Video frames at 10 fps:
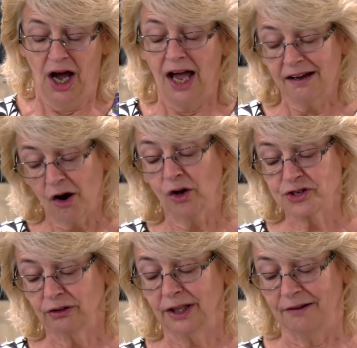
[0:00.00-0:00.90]
I
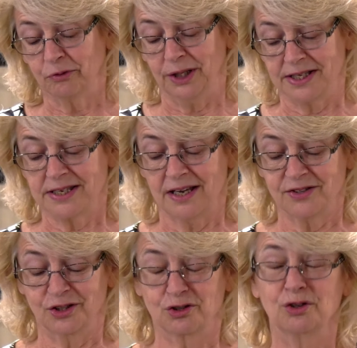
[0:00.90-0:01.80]
also love when it
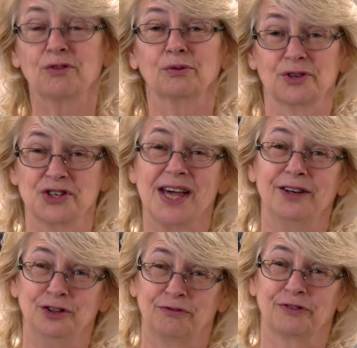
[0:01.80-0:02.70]
says the truth will set you